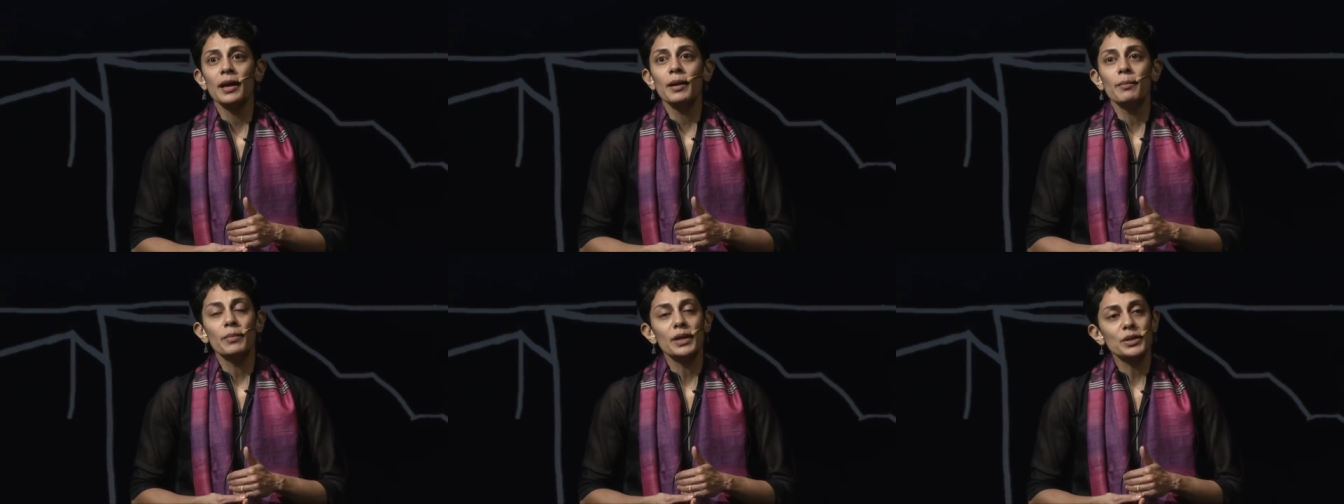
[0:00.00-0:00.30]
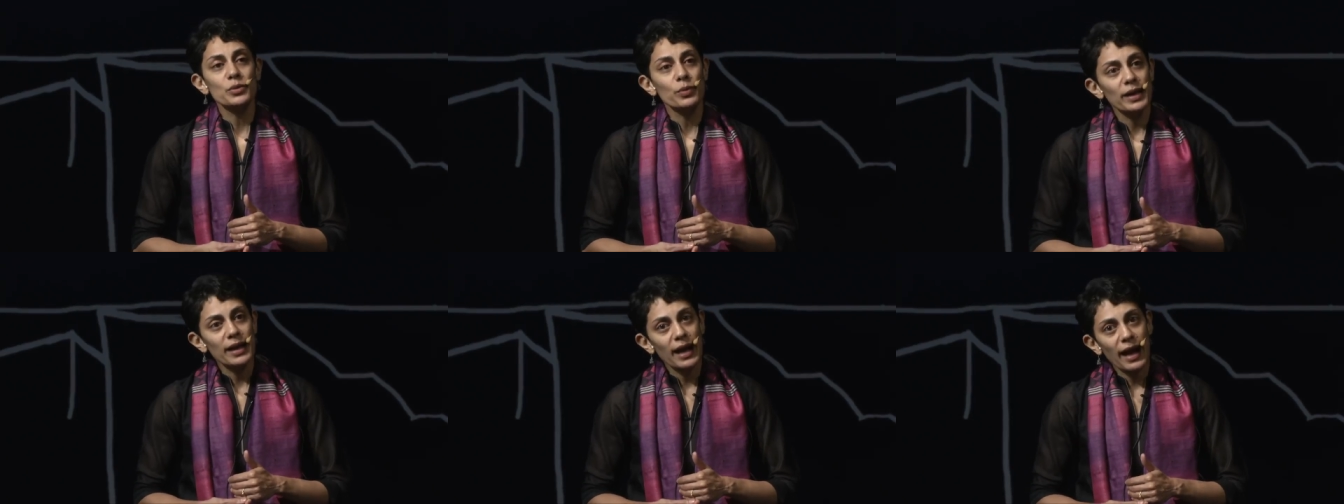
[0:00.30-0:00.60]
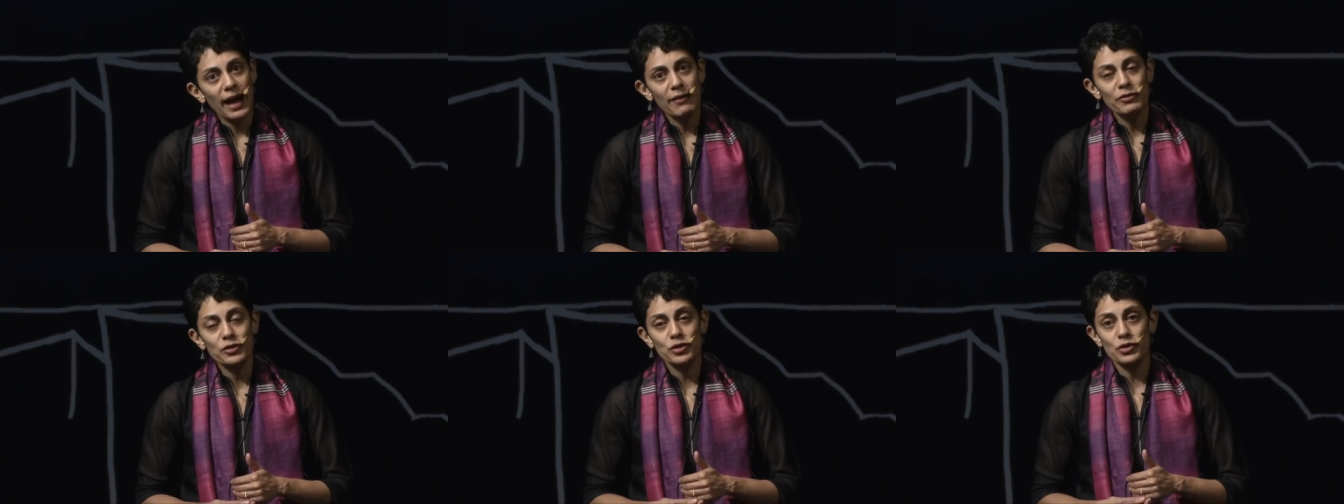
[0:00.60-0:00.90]
but we
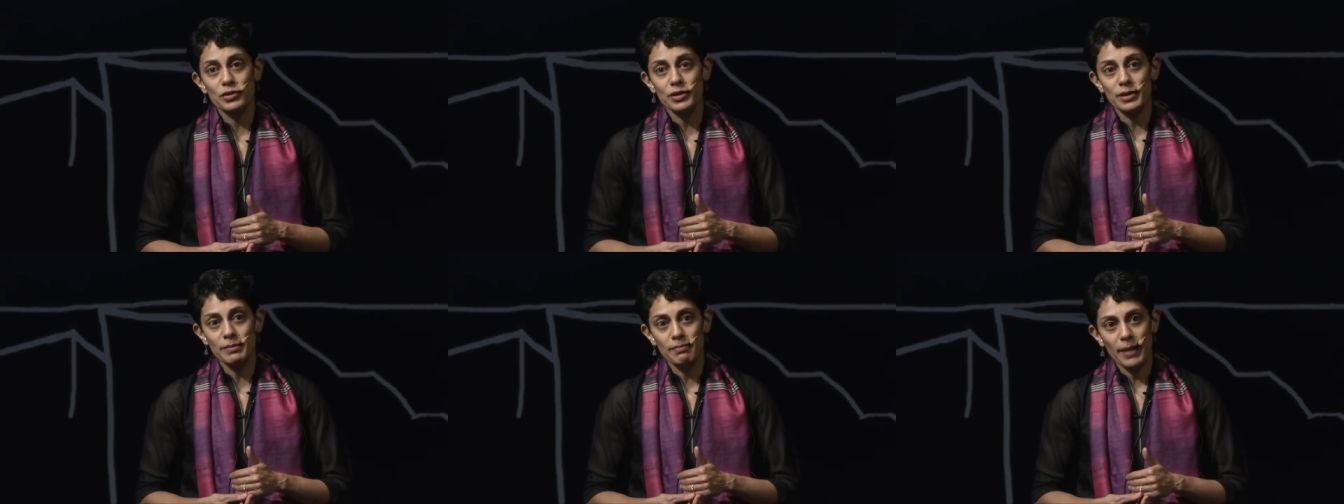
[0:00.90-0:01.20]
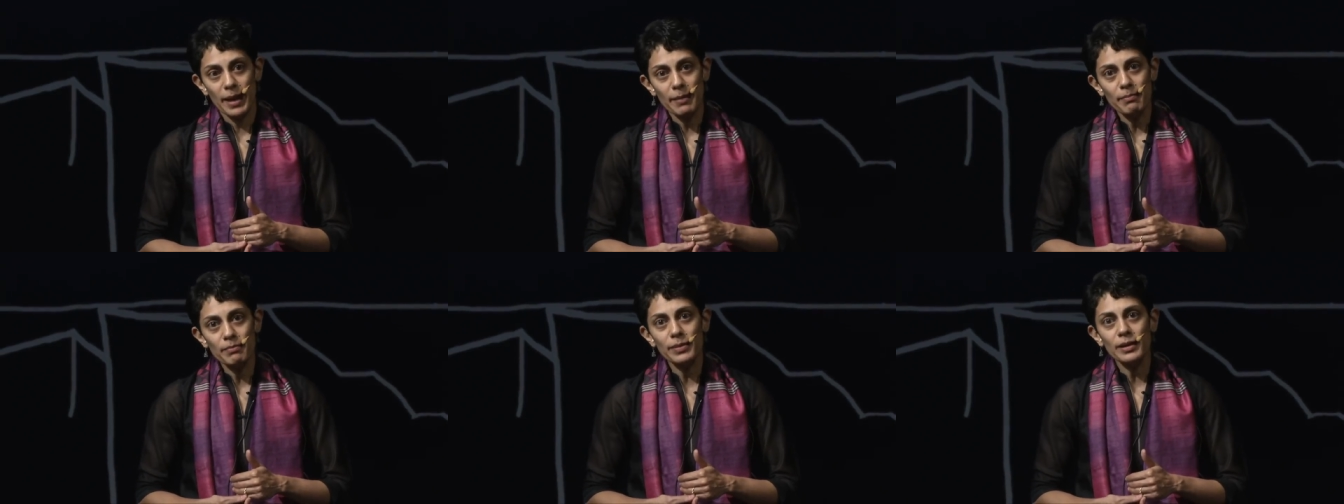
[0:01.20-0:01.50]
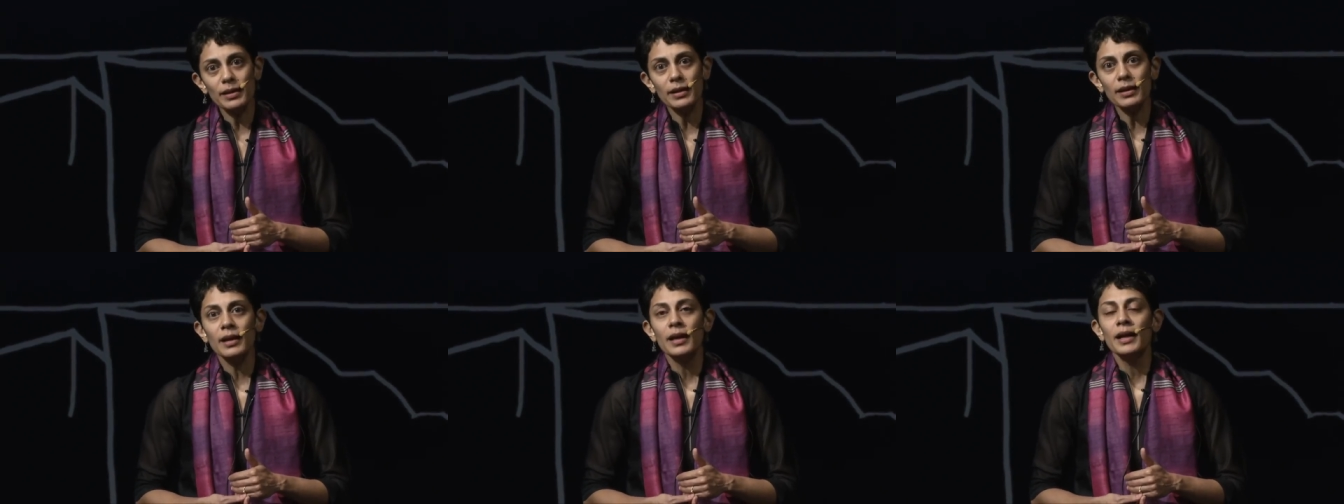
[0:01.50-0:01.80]
have to
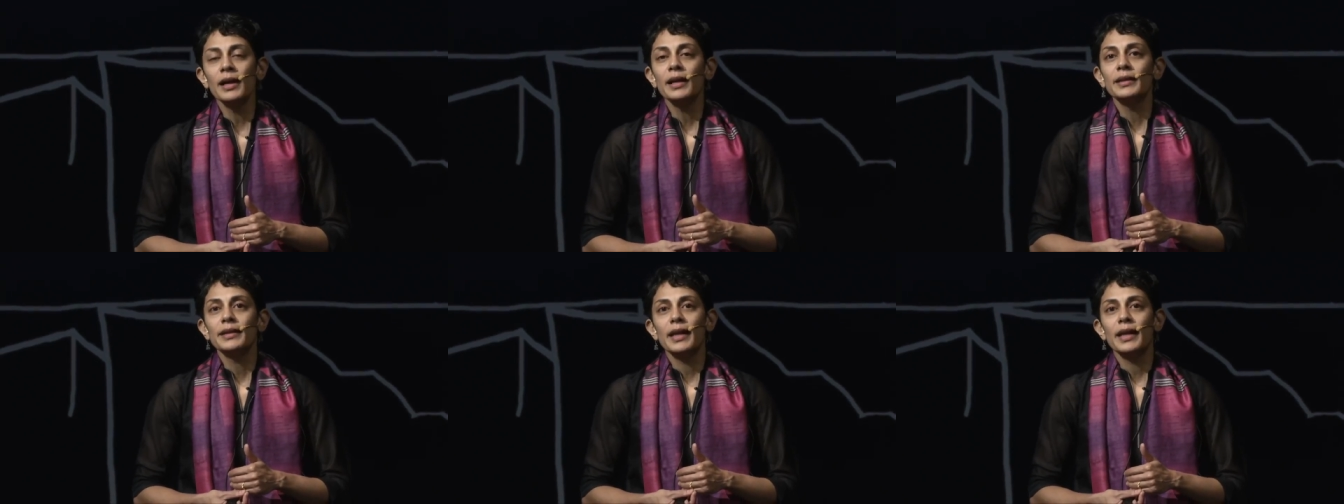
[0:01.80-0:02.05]
remember